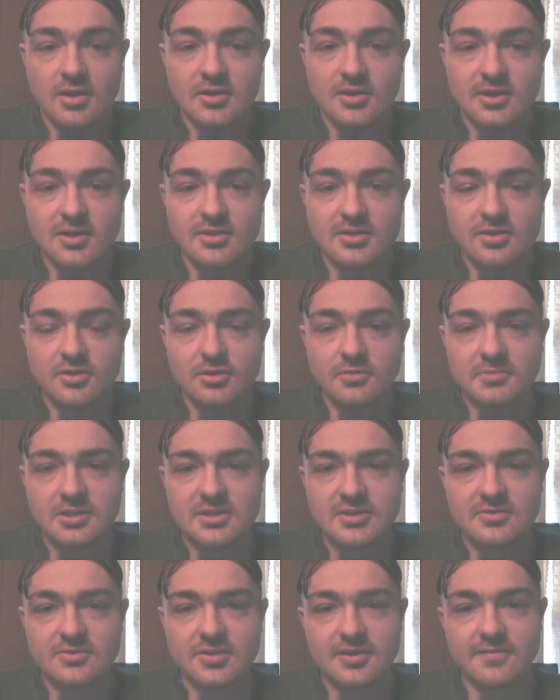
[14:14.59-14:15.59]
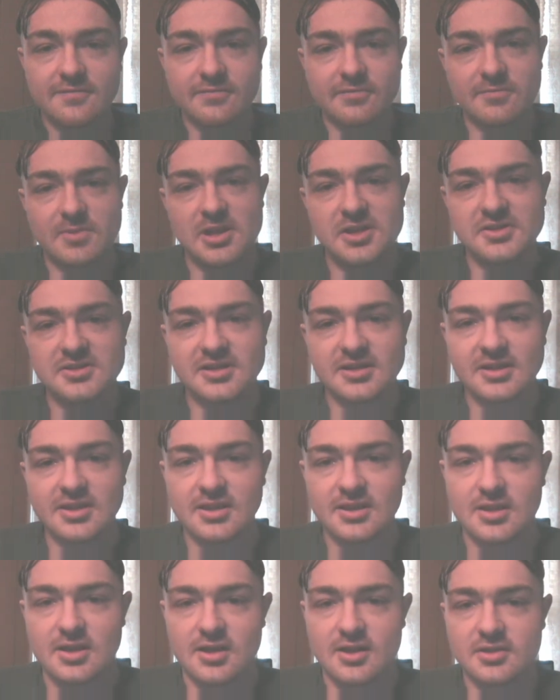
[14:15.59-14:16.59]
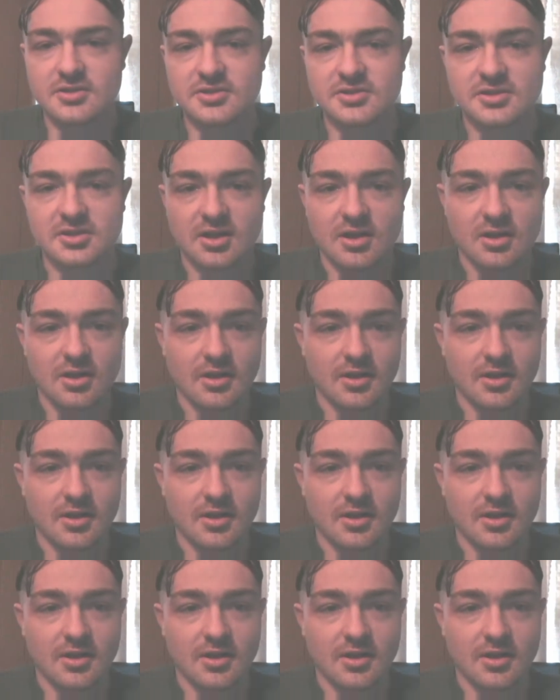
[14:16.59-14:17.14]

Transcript: You can turn them into an information kiosk.